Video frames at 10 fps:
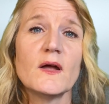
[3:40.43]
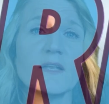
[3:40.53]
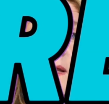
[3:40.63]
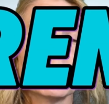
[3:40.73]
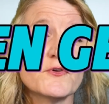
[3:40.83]

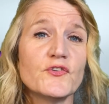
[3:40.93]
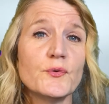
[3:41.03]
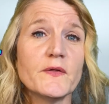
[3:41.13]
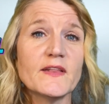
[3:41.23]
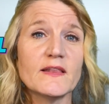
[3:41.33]
Number 2
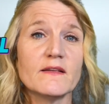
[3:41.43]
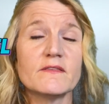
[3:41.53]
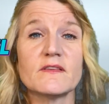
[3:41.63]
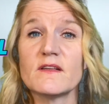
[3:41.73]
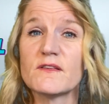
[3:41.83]
on the
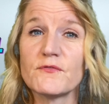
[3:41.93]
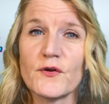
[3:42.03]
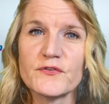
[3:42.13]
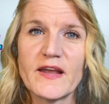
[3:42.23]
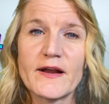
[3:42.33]
list is
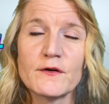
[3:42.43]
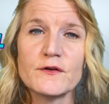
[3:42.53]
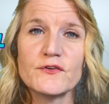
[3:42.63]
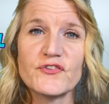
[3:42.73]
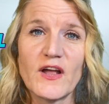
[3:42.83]

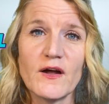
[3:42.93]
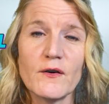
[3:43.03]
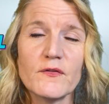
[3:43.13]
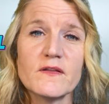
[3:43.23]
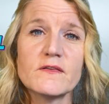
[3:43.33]
Voltaren
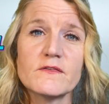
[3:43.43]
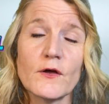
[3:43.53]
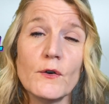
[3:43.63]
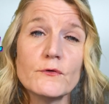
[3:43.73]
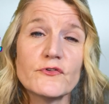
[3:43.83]
gel. This is
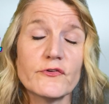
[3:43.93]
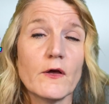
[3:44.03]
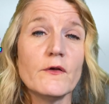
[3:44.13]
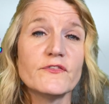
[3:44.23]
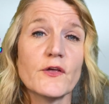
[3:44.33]

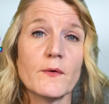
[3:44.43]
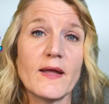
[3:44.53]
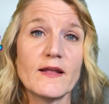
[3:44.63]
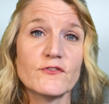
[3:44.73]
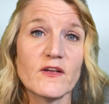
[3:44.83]
also
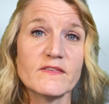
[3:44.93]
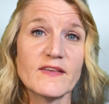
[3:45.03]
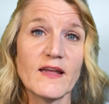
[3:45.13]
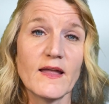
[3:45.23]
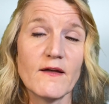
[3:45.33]

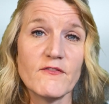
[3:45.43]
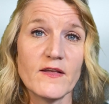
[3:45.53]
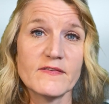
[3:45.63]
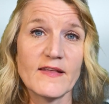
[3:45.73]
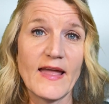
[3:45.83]
HSA,
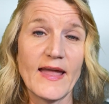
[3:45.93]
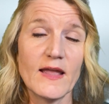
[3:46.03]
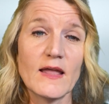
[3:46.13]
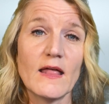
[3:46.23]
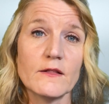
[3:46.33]

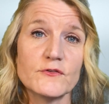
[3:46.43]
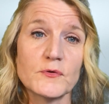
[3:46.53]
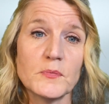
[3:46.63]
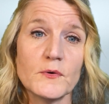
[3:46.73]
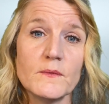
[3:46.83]
FSA
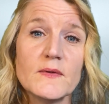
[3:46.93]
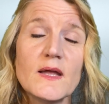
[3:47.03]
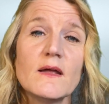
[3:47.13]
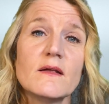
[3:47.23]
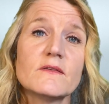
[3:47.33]
eligible.
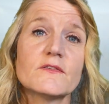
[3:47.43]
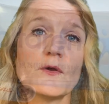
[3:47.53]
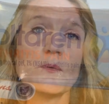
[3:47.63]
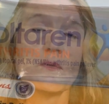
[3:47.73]
So